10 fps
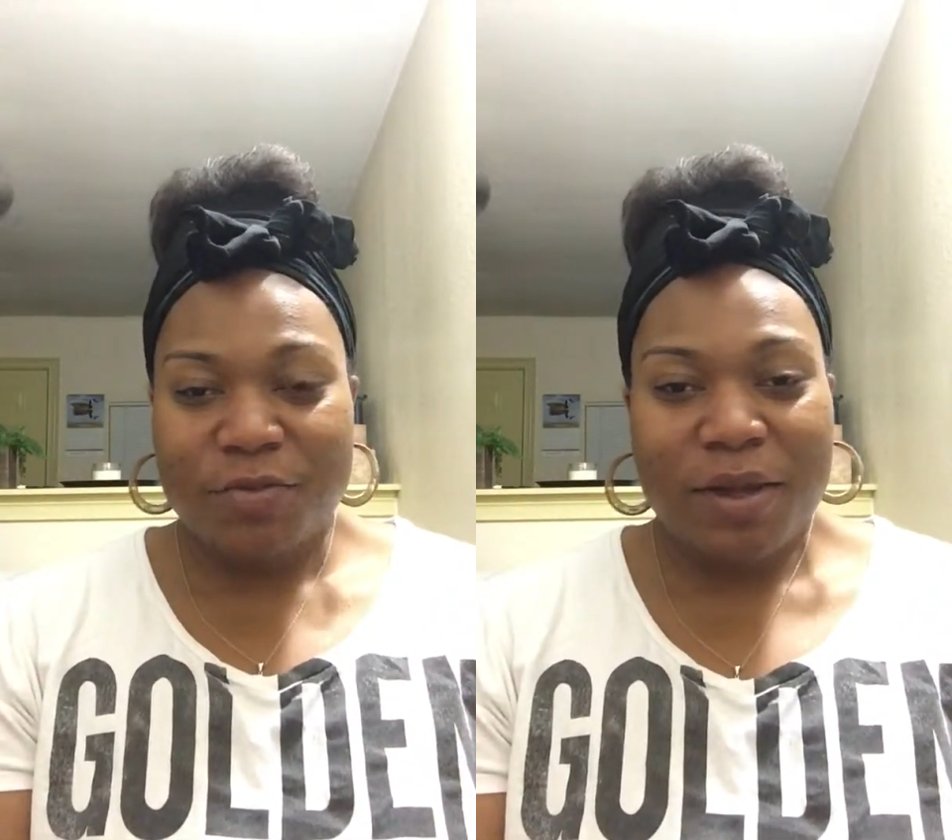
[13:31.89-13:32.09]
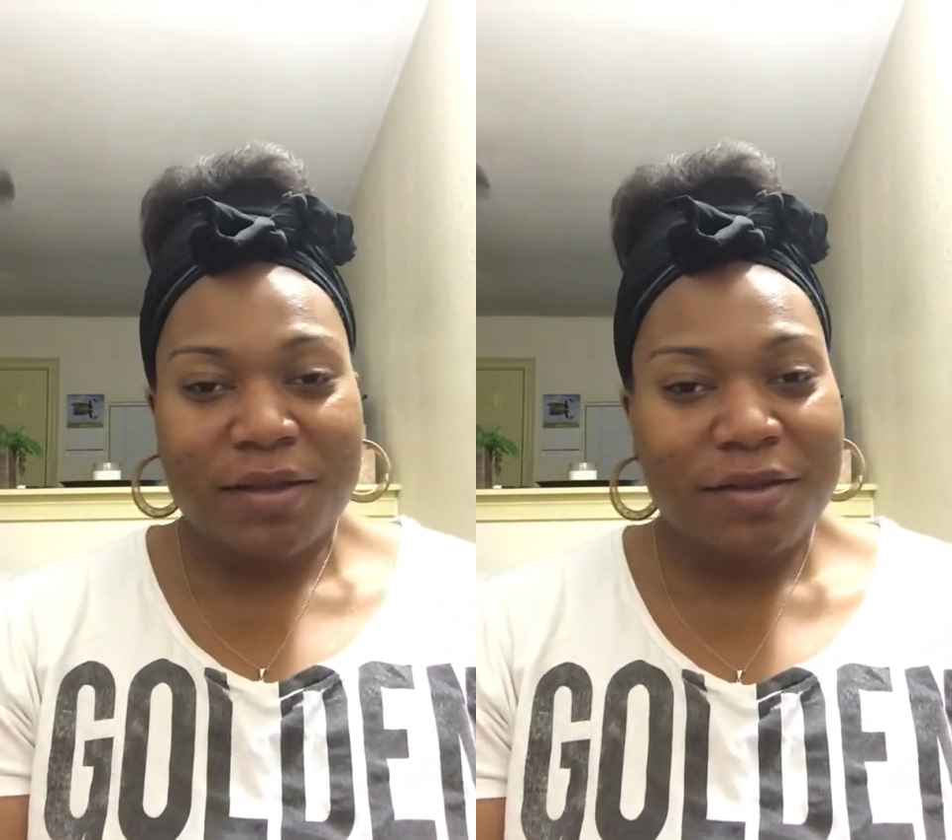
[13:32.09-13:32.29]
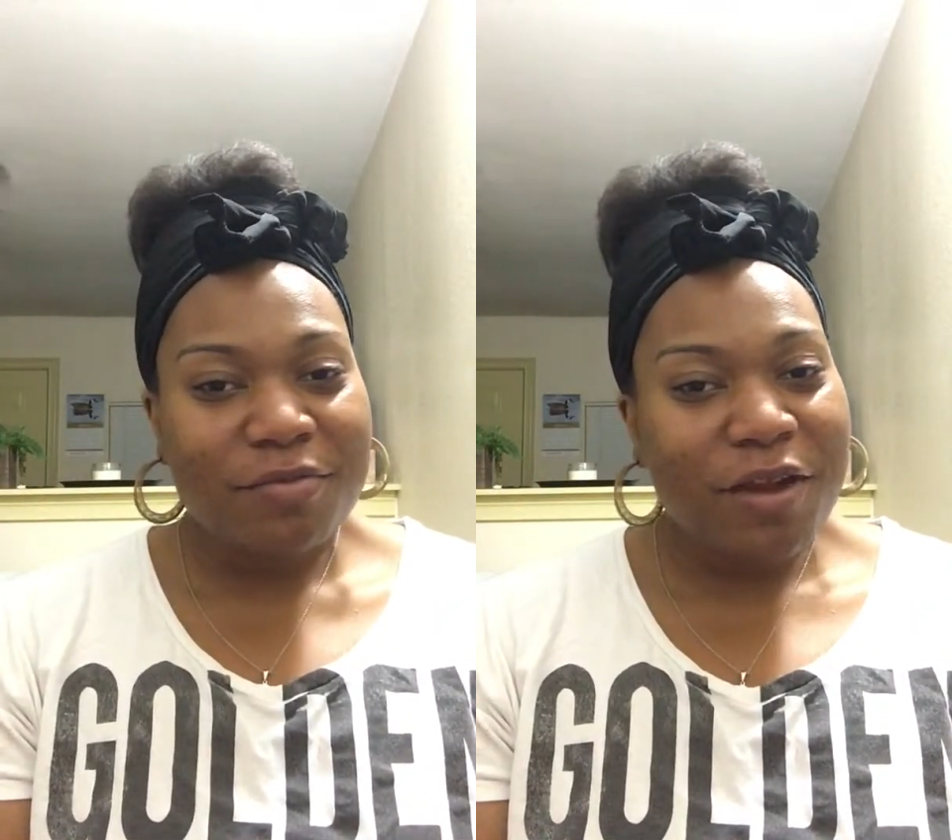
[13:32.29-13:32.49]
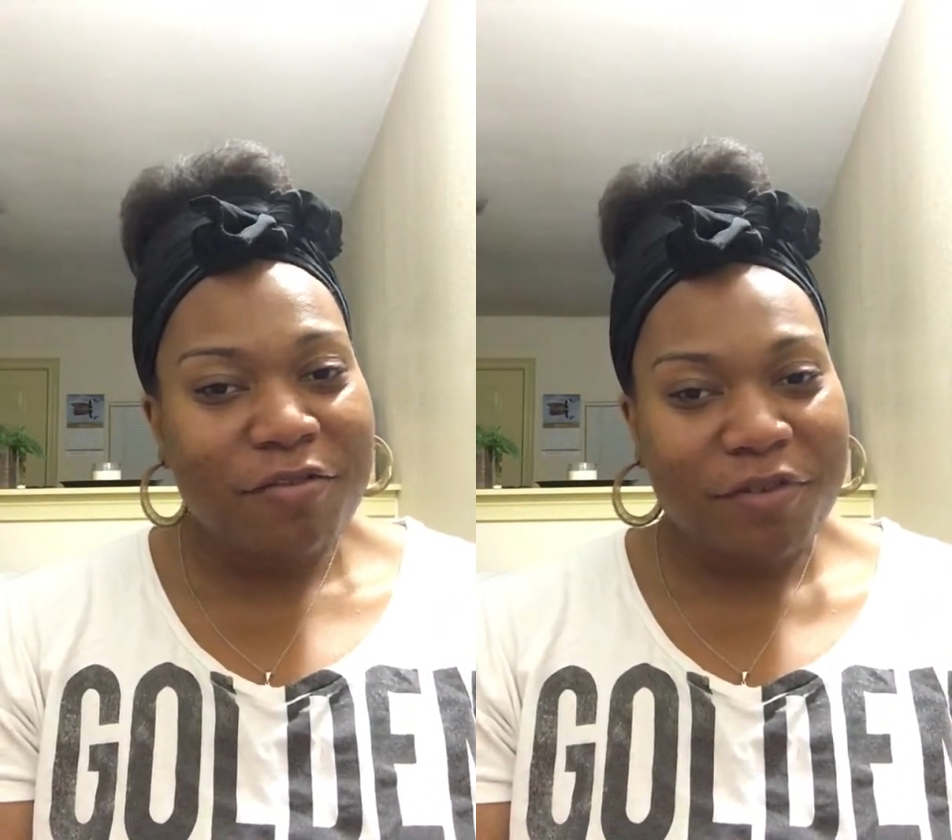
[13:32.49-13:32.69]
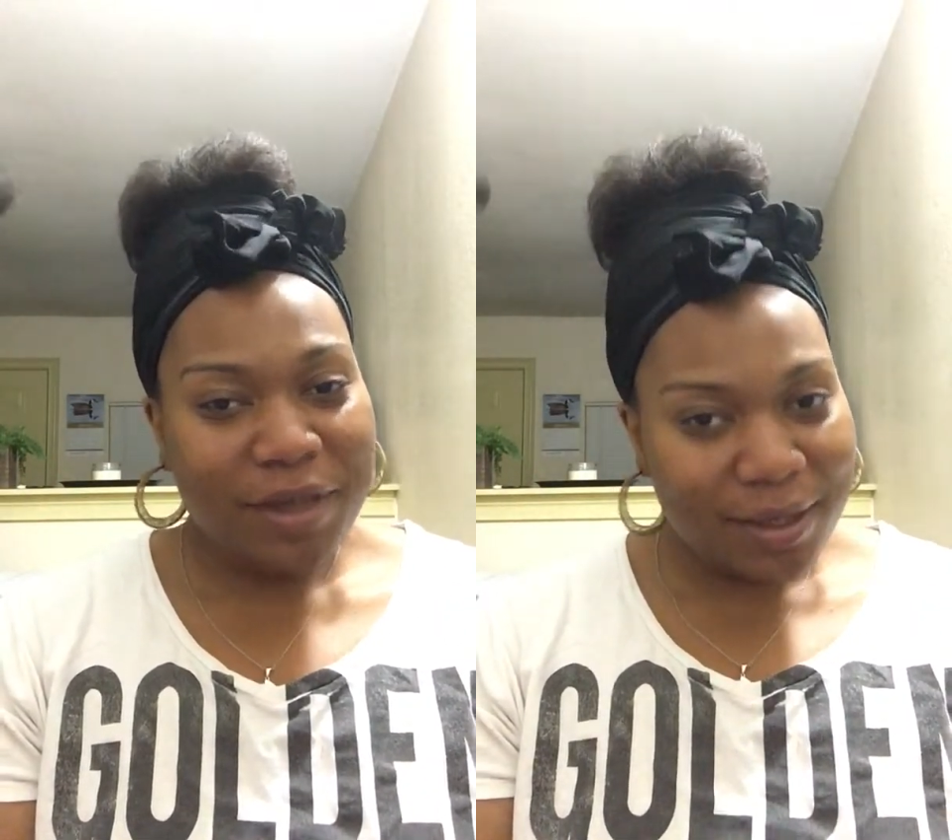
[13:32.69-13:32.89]
with my hood red
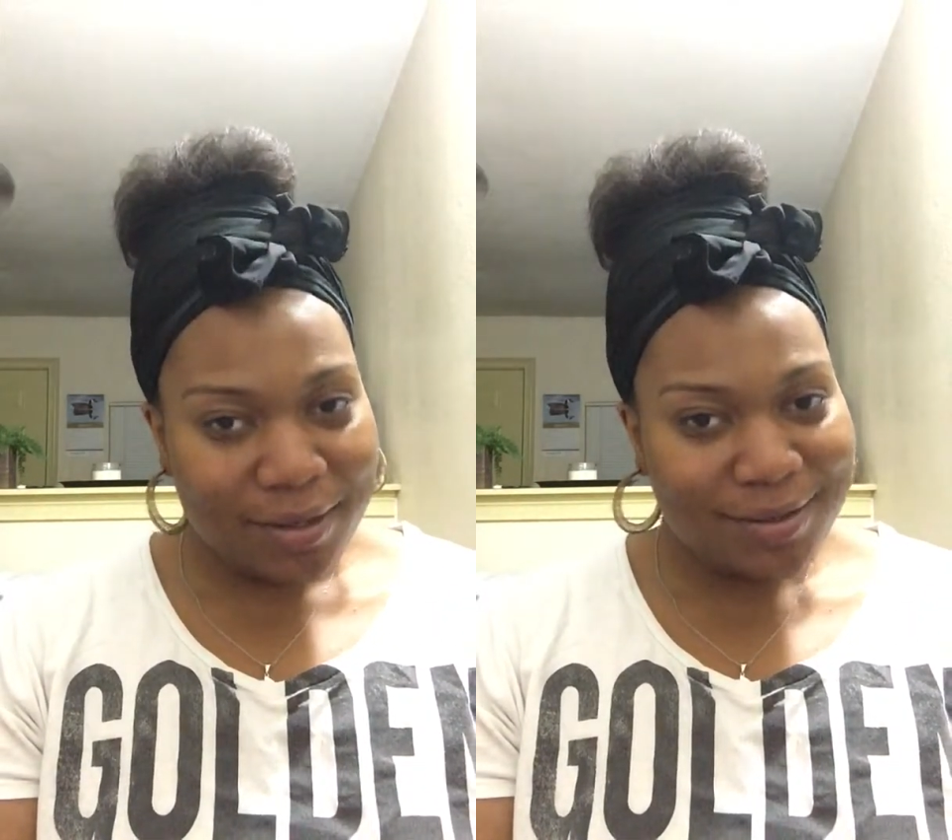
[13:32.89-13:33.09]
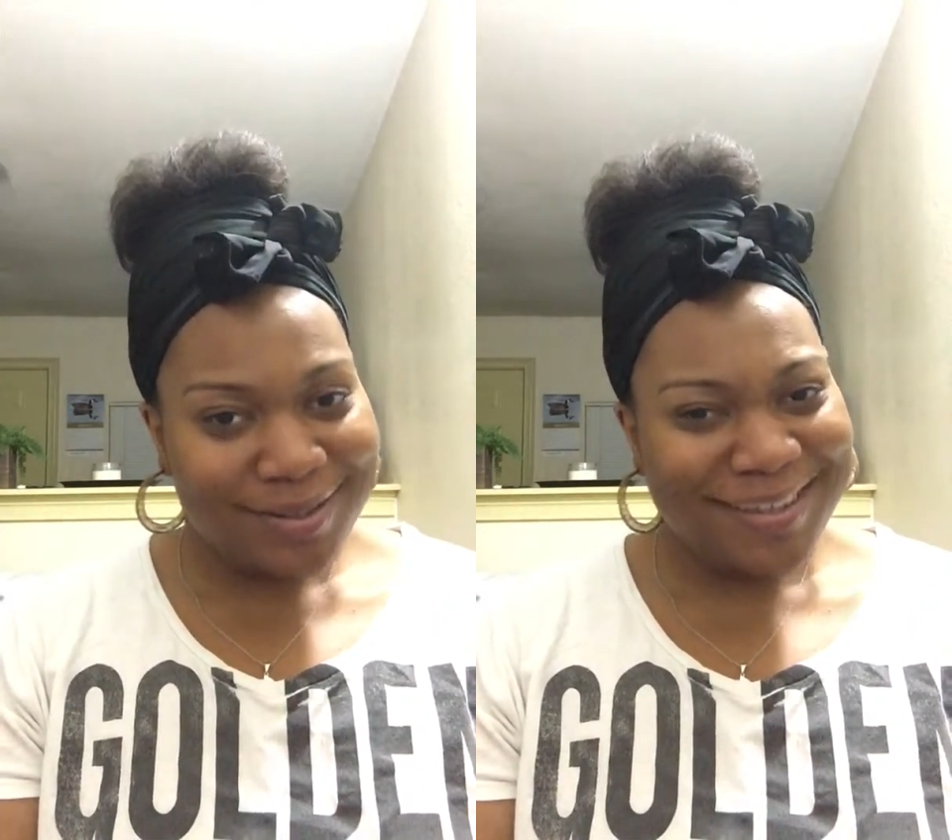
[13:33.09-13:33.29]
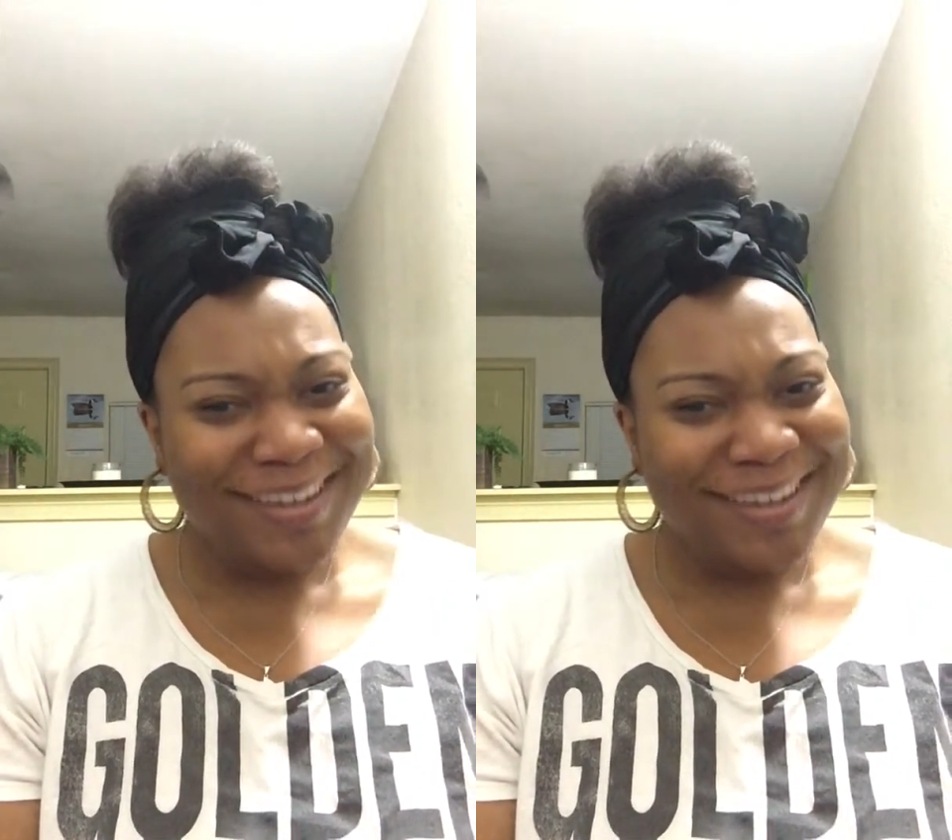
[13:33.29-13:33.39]
friends.